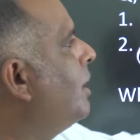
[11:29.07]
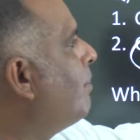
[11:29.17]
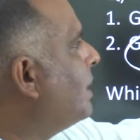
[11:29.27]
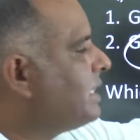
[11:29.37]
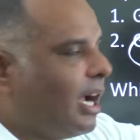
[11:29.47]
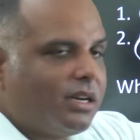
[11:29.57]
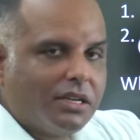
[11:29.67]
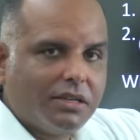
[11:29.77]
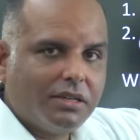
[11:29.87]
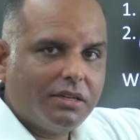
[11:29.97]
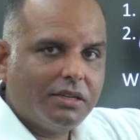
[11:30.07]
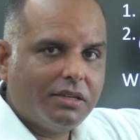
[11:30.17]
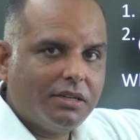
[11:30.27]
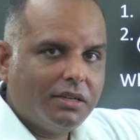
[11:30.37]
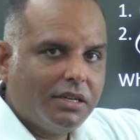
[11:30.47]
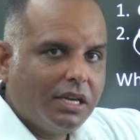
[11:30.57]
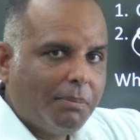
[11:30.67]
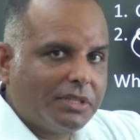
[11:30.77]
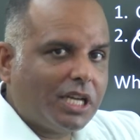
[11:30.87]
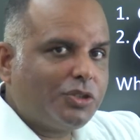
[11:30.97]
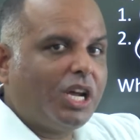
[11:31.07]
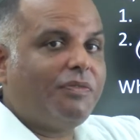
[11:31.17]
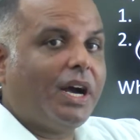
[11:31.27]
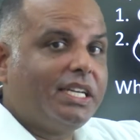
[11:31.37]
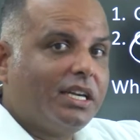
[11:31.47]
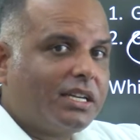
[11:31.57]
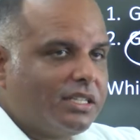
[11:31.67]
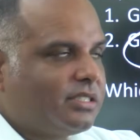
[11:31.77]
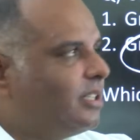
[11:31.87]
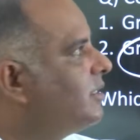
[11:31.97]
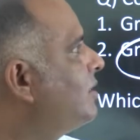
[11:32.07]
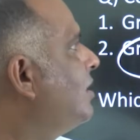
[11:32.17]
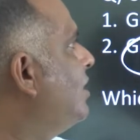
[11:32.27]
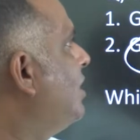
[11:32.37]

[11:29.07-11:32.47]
basalt. Basalt should have finer crystals.